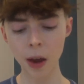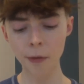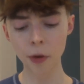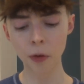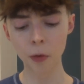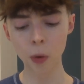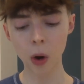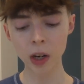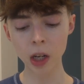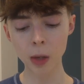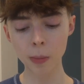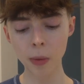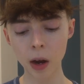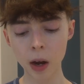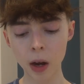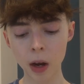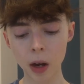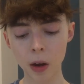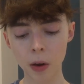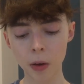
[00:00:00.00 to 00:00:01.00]
If you've watched
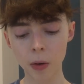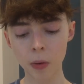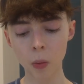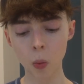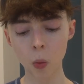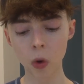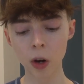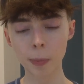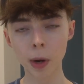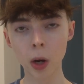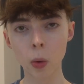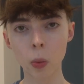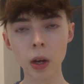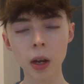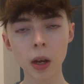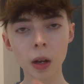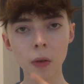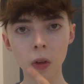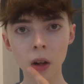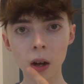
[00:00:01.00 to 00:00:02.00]
one of my
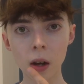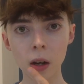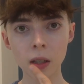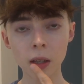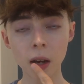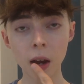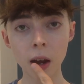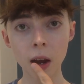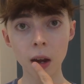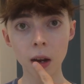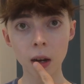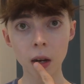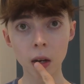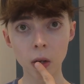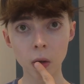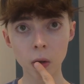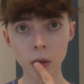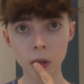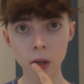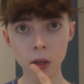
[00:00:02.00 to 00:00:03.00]
weekend vlogs, I
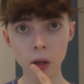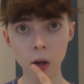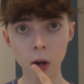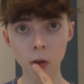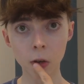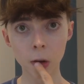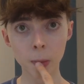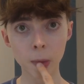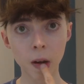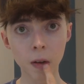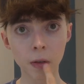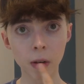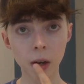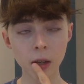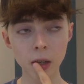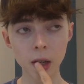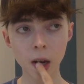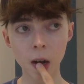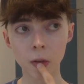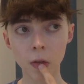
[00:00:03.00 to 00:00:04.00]
use this all over my
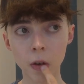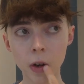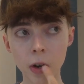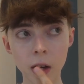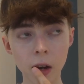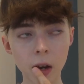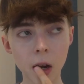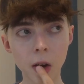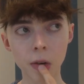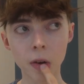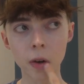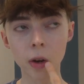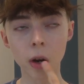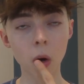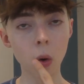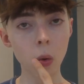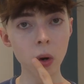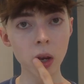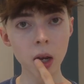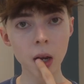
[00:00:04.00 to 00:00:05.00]
face every night for
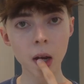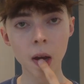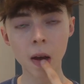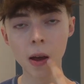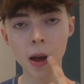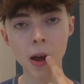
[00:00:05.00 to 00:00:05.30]
a week.